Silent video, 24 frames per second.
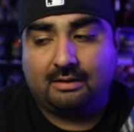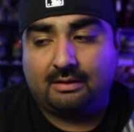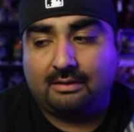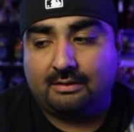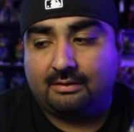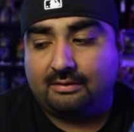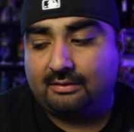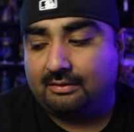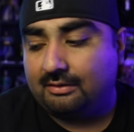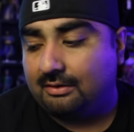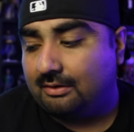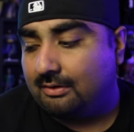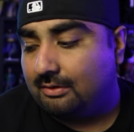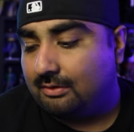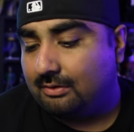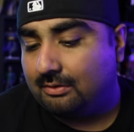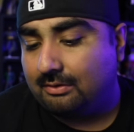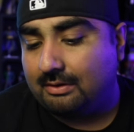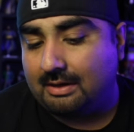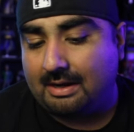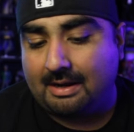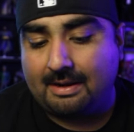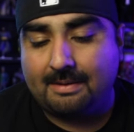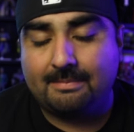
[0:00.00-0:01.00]

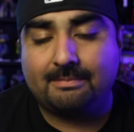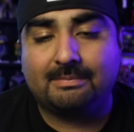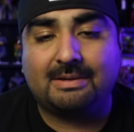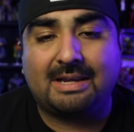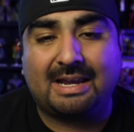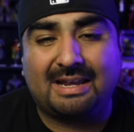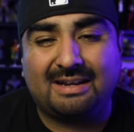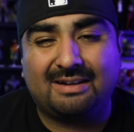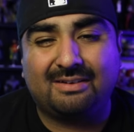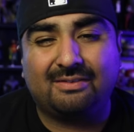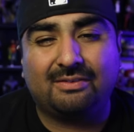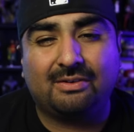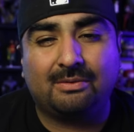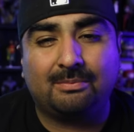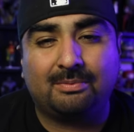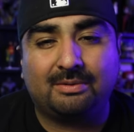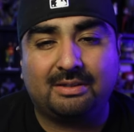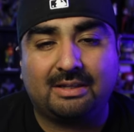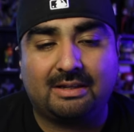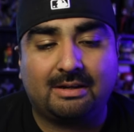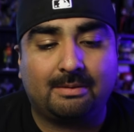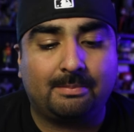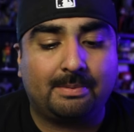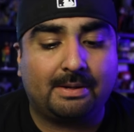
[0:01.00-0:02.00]
So I'm kind of
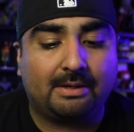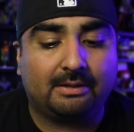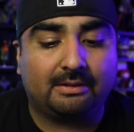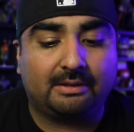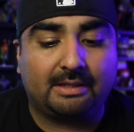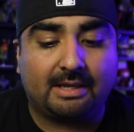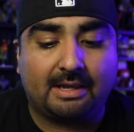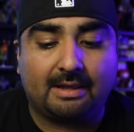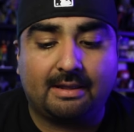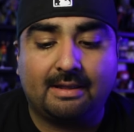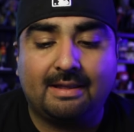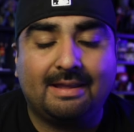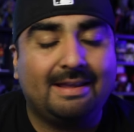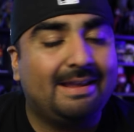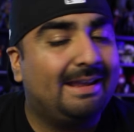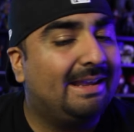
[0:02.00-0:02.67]
upset about that.